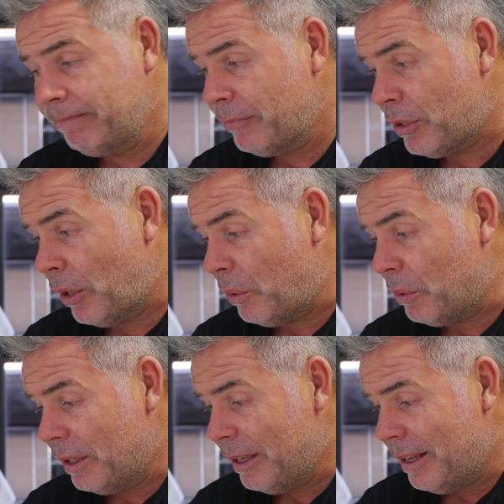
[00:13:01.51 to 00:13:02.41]

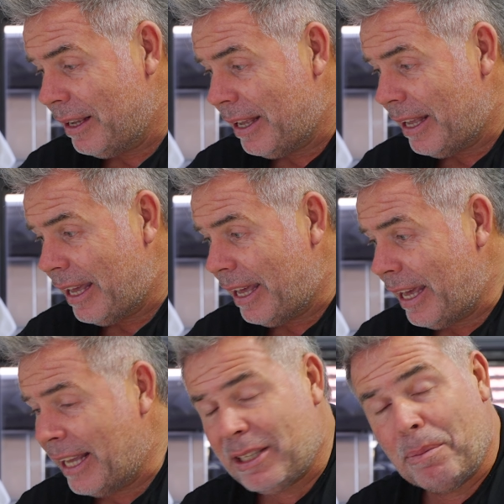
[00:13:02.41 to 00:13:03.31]
So
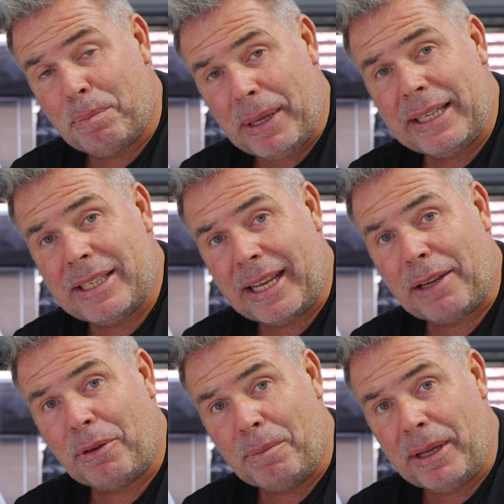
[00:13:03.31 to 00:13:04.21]
it's a big
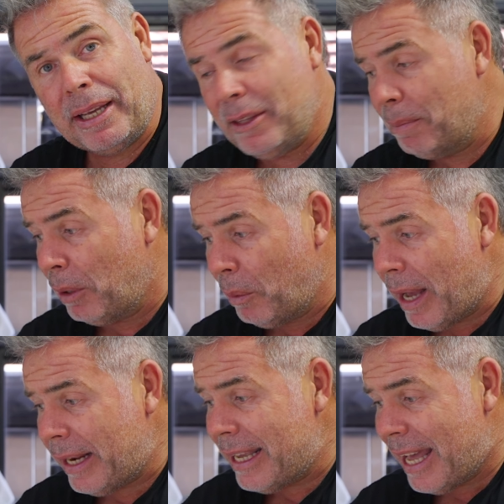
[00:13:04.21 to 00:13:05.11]
tick from me, the
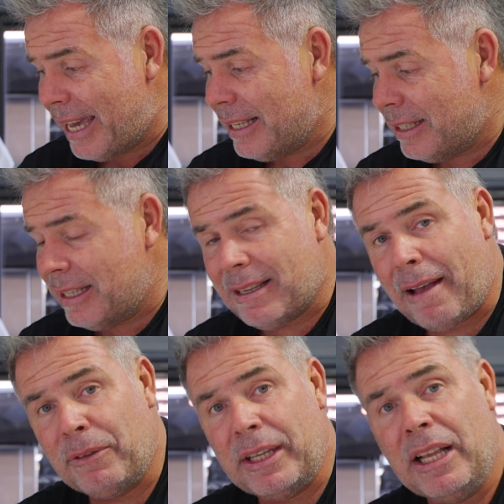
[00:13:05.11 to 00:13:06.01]
Bluetti
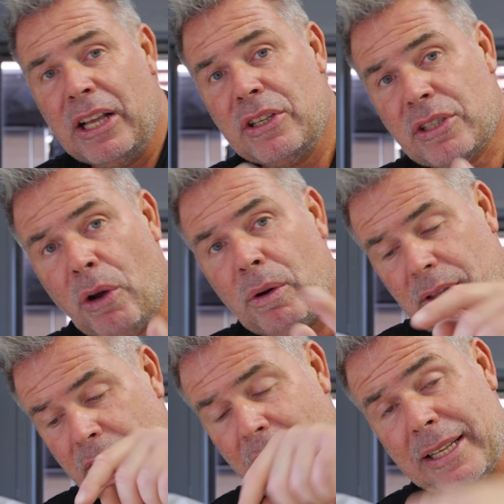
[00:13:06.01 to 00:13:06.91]
AC70. So
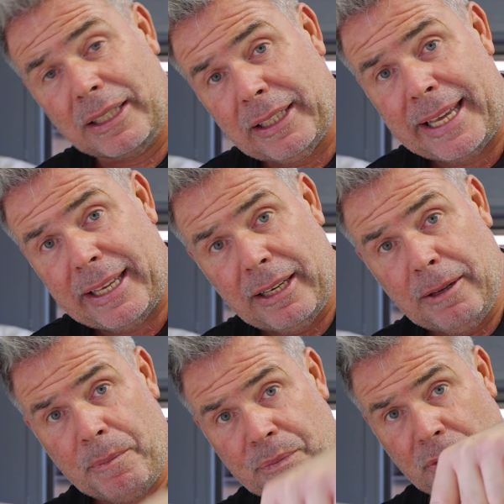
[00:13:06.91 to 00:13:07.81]
there is a link
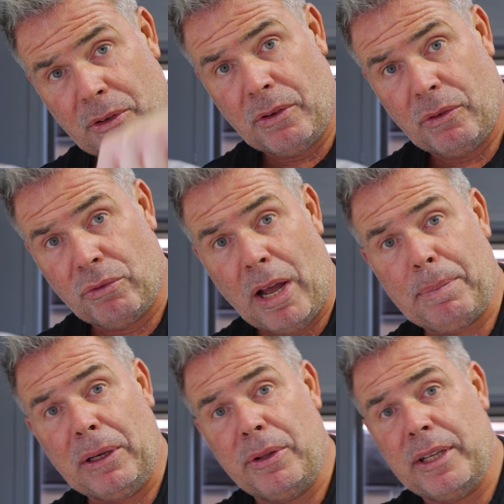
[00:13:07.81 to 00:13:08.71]
right
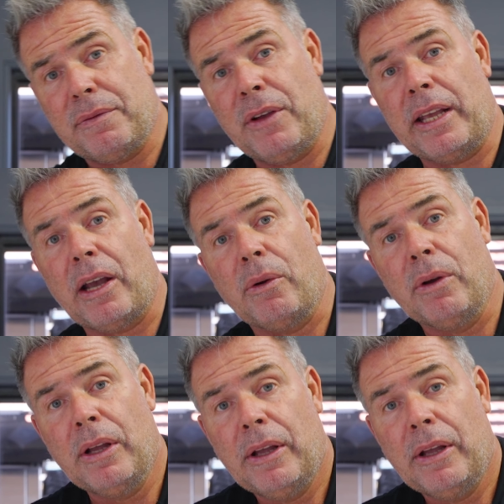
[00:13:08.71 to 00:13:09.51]
below this video.